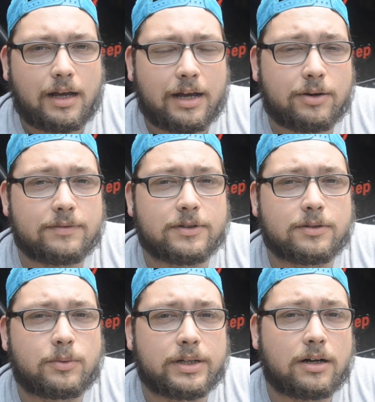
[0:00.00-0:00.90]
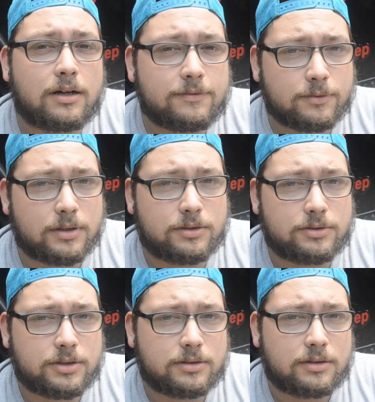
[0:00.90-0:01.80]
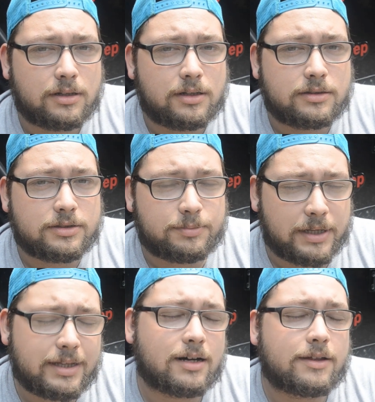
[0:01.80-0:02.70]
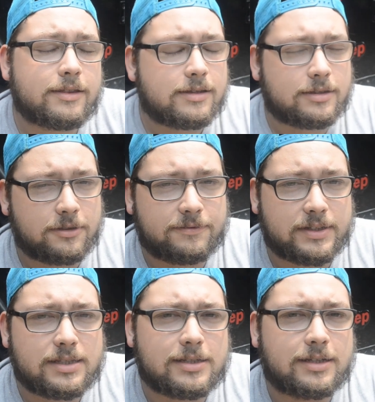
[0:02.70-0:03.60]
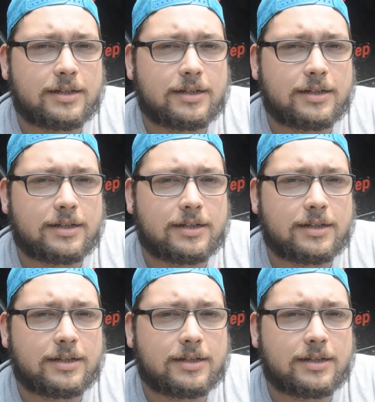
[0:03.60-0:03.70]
However, when off-road, depending on the surface,